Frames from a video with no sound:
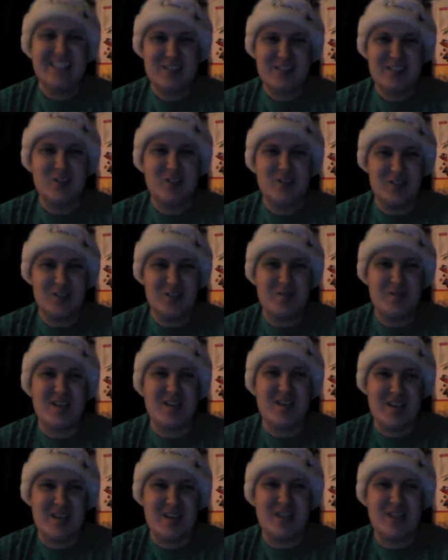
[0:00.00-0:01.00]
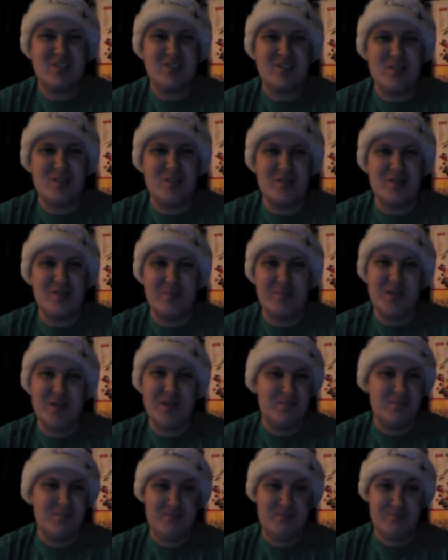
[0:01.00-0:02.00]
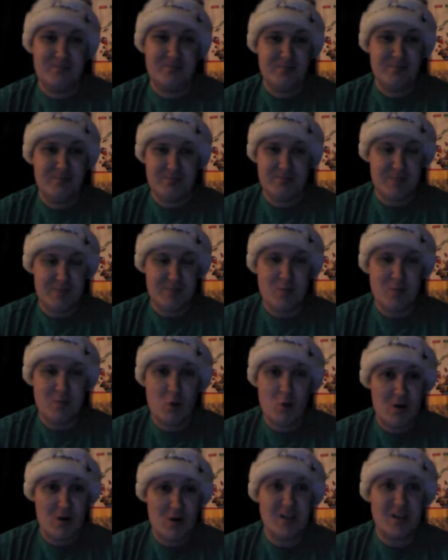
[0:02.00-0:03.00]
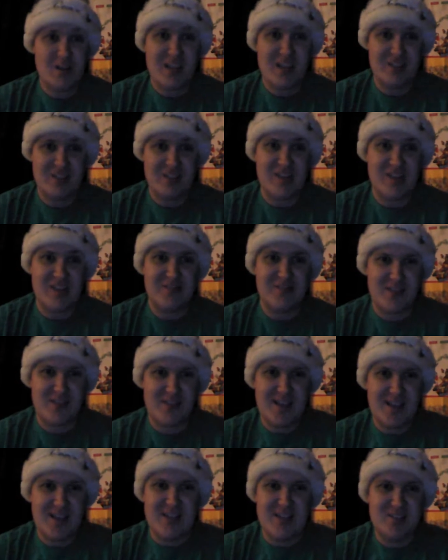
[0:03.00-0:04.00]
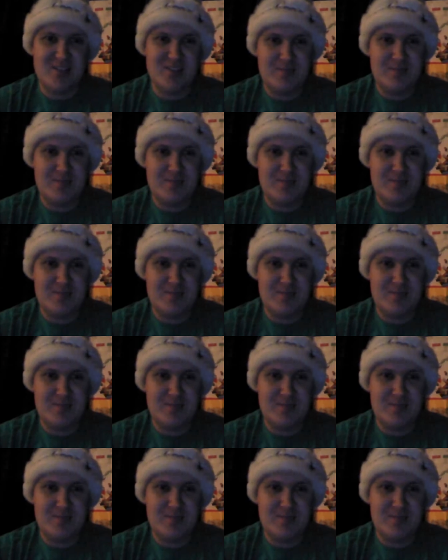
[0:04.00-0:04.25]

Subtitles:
Trust me, it's good, but be warned, it's not for kids.